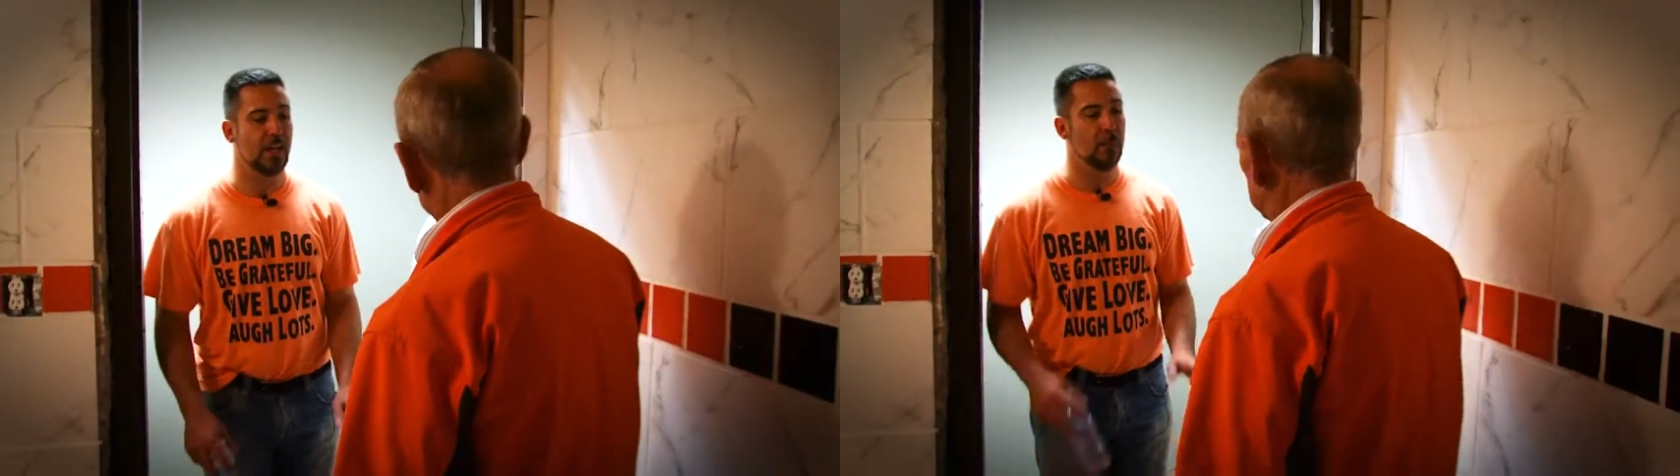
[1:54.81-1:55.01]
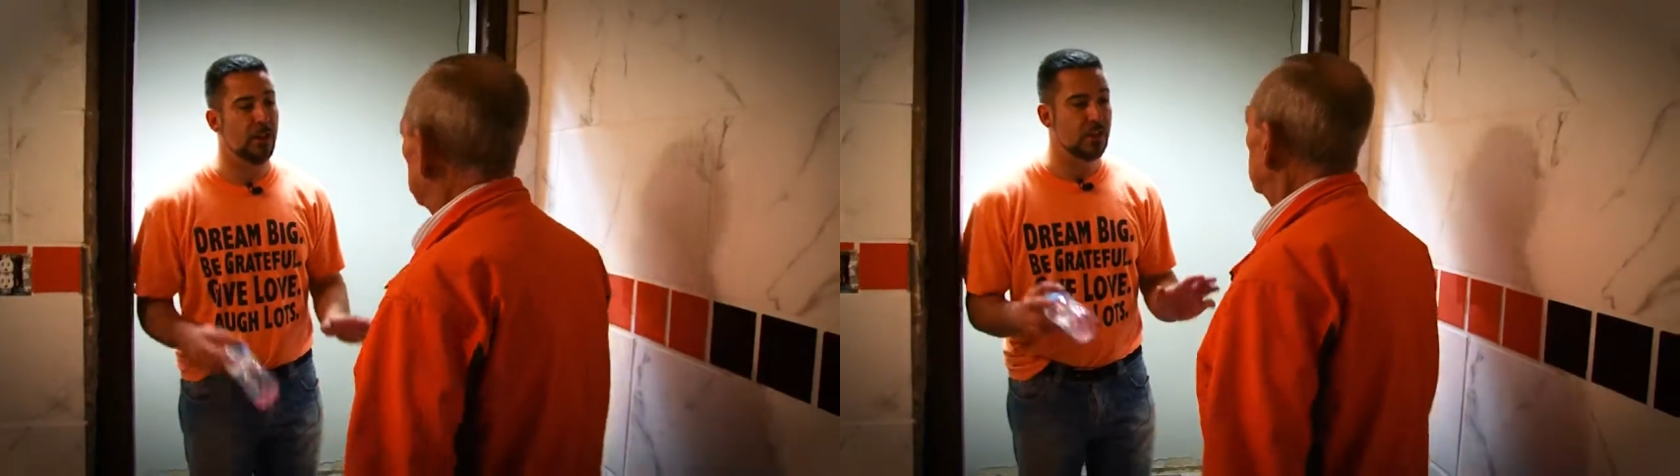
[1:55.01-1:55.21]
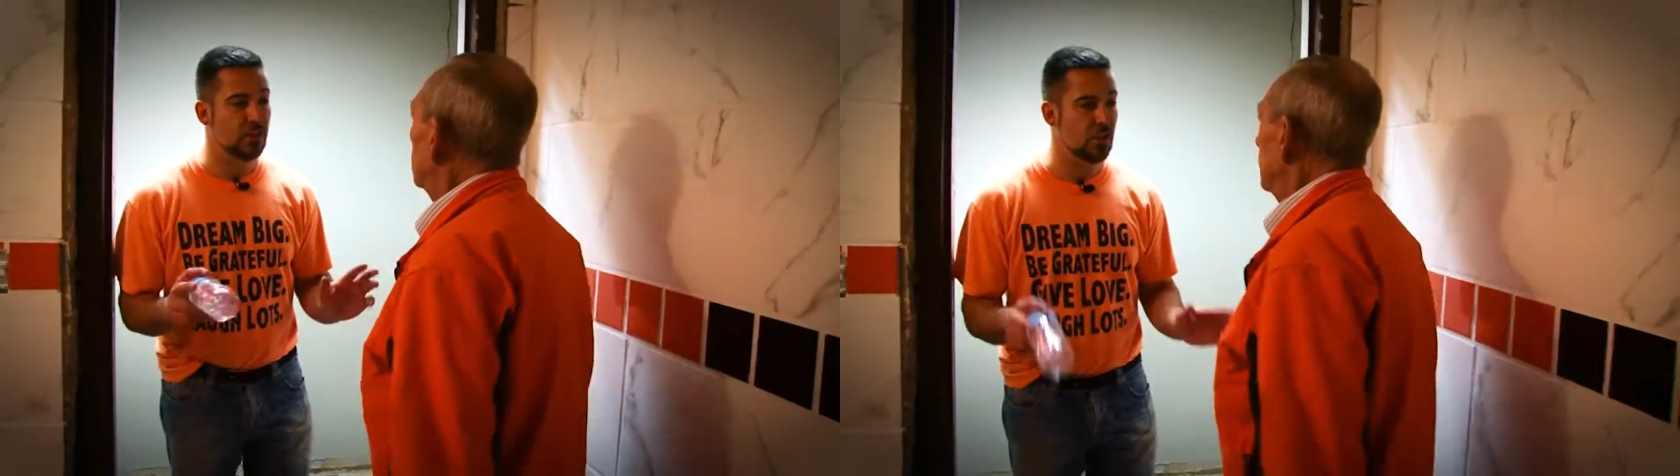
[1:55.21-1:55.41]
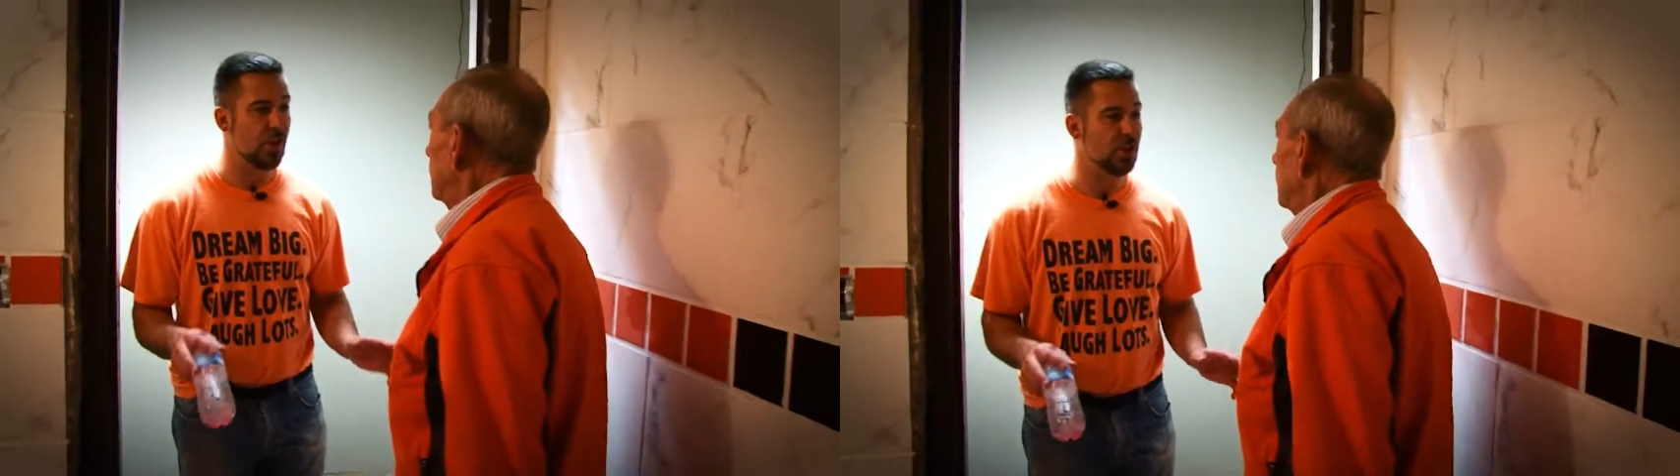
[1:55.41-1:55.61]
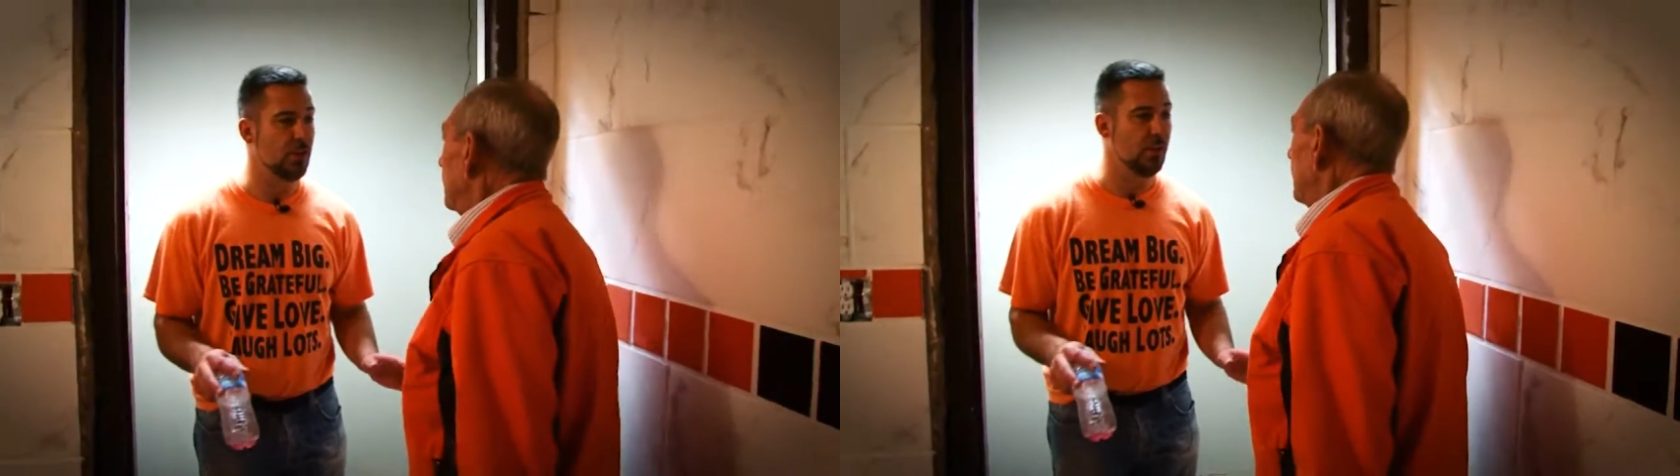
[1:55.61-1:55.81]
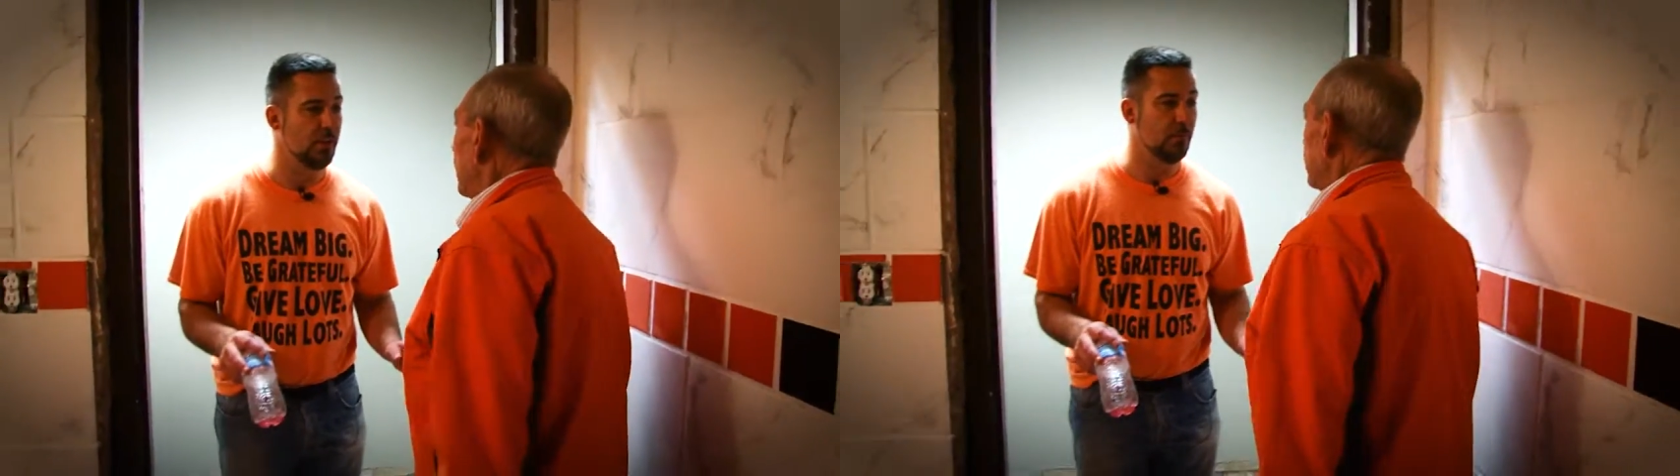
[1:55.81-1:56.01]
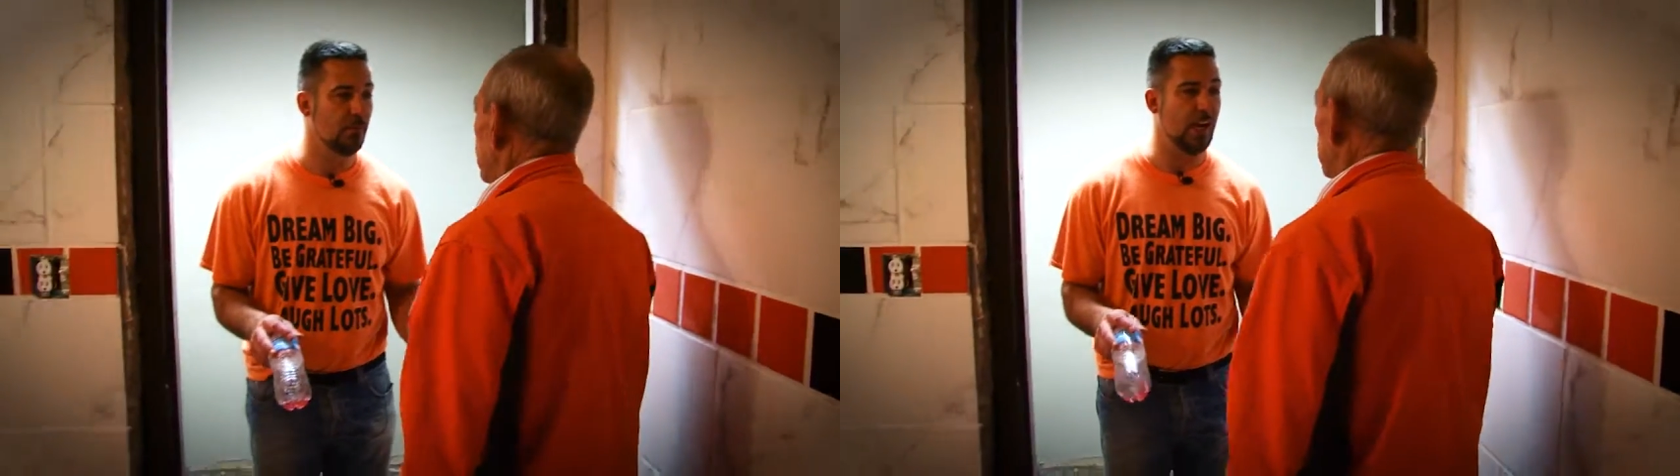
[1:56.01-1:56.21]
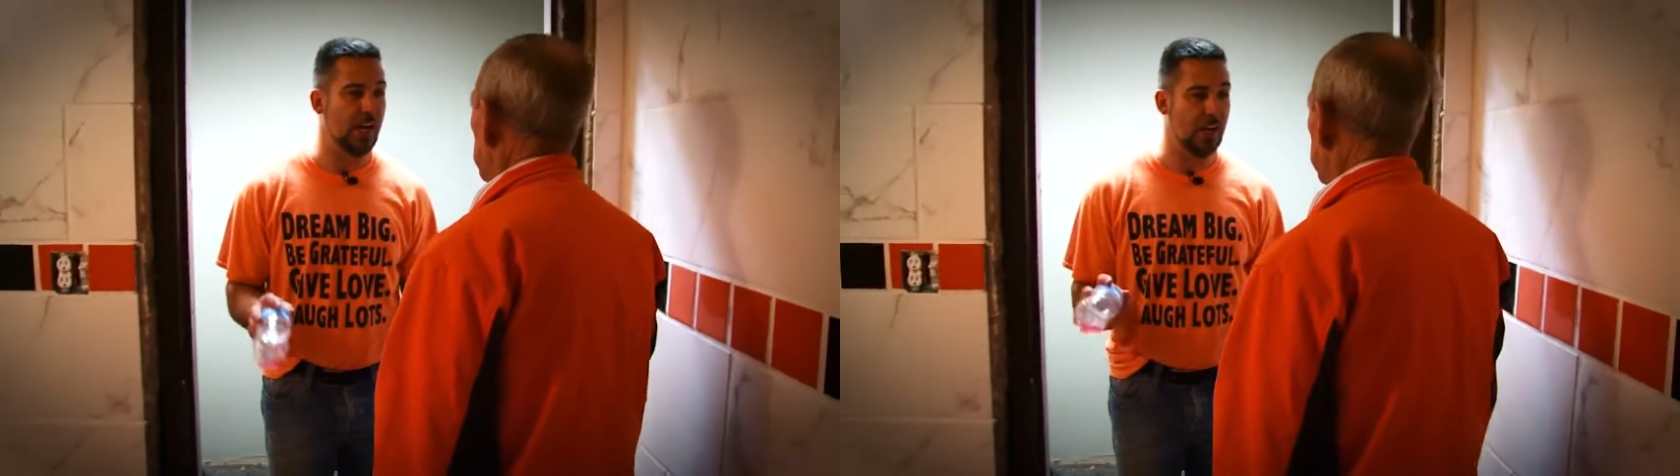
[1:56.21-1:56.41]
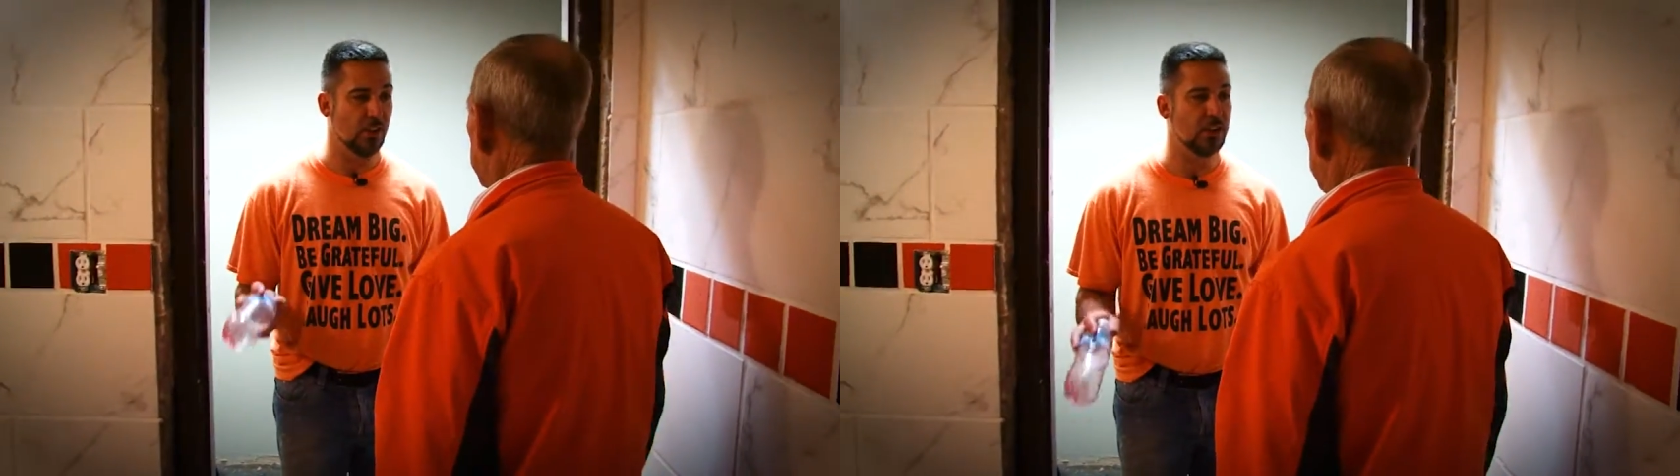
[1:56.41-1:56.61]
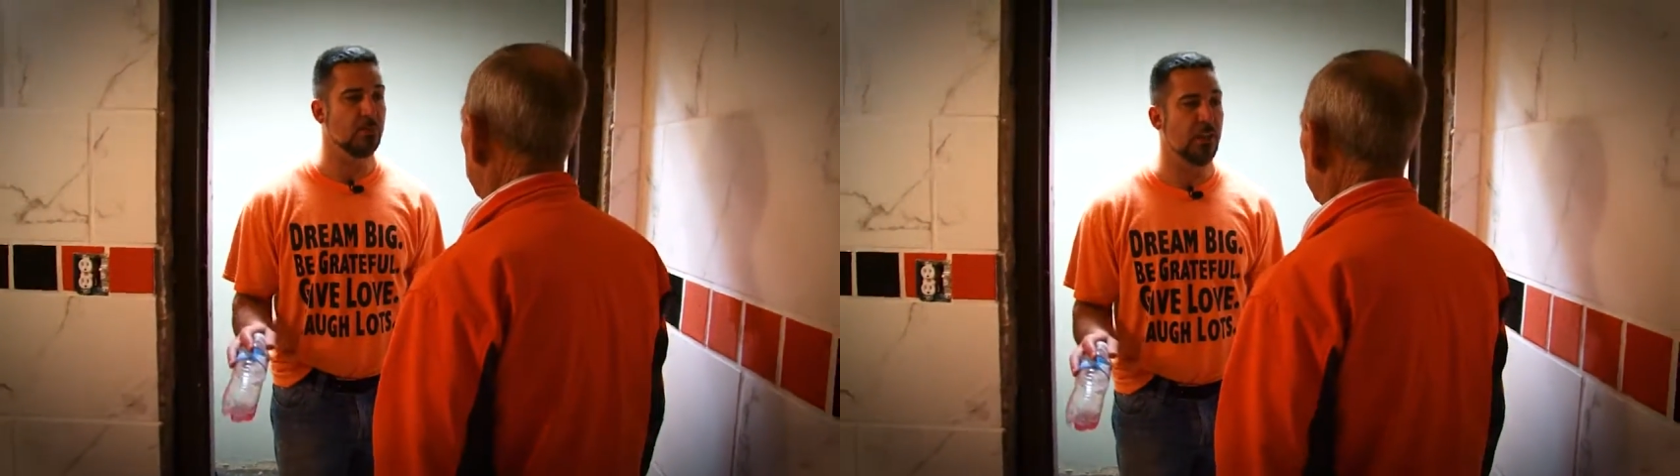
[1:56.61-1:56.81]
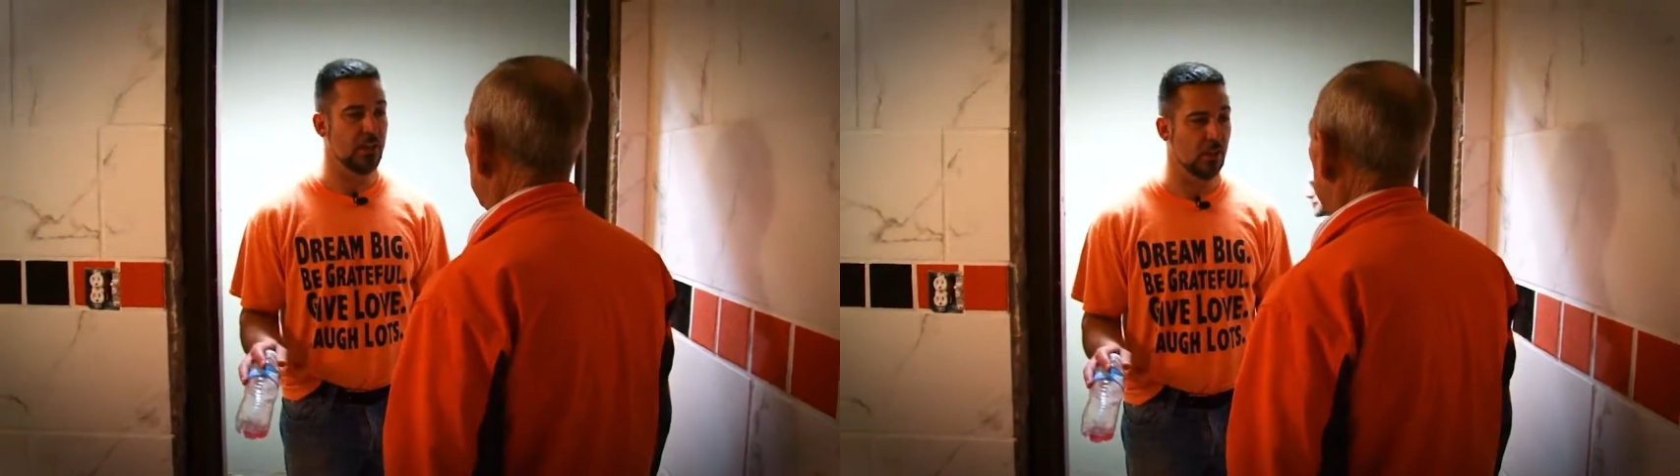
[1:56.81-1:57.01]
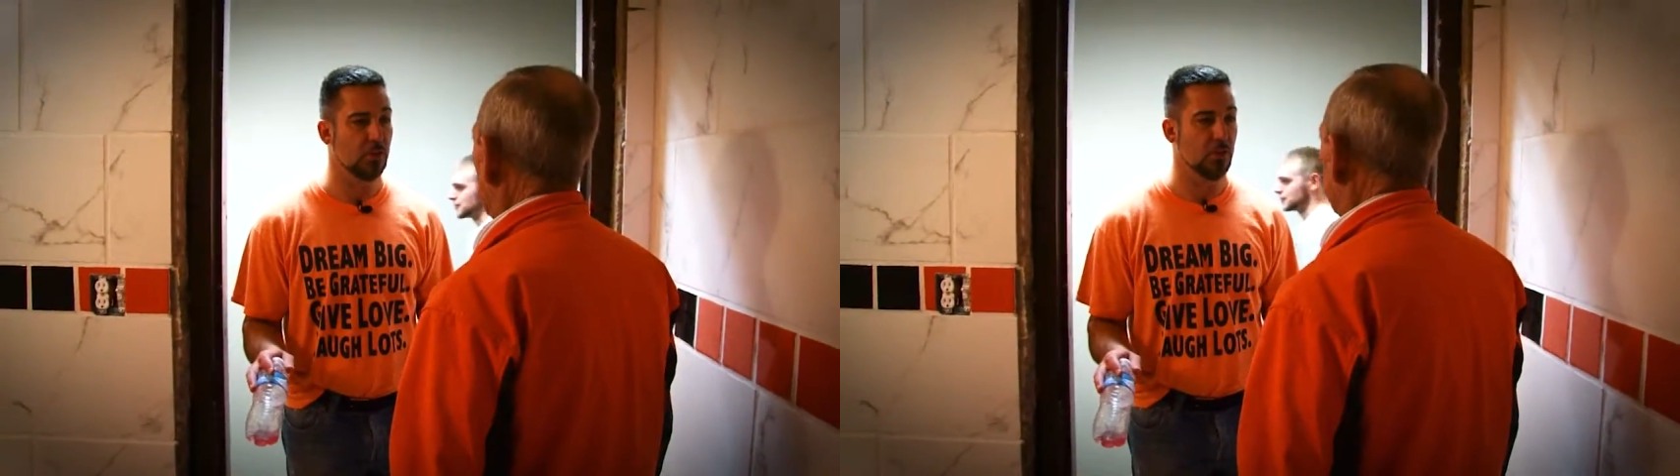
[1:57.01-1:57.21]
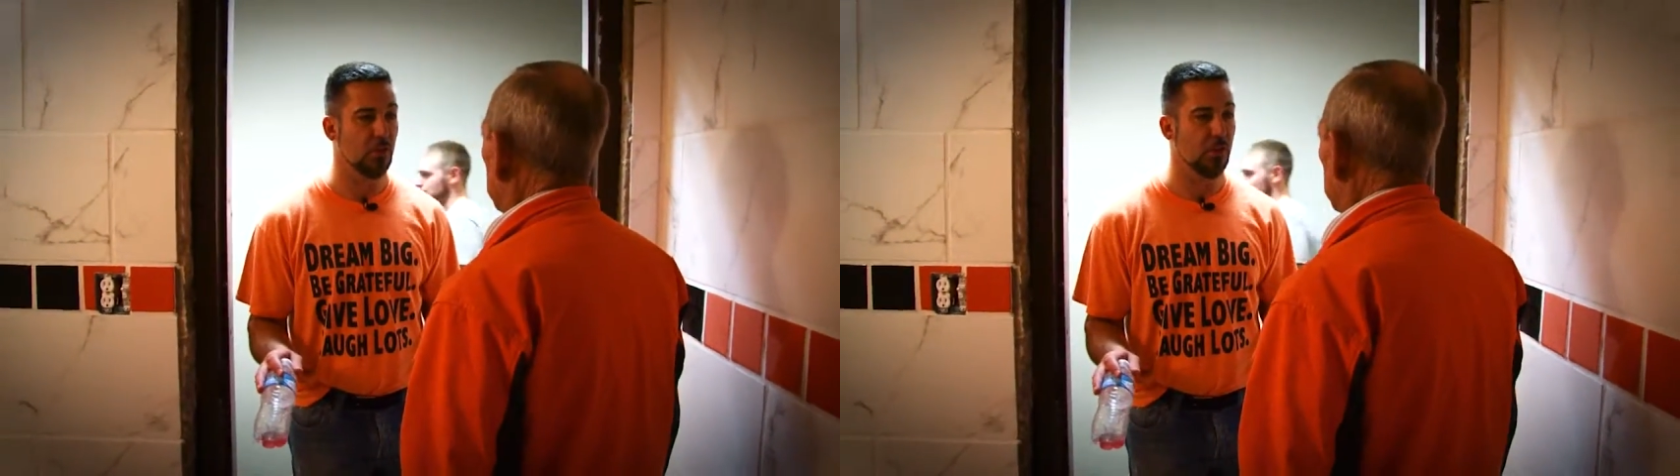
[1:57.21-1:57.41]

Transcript: I make a suggestion? Yes, sir. Hire somebody who knows what they're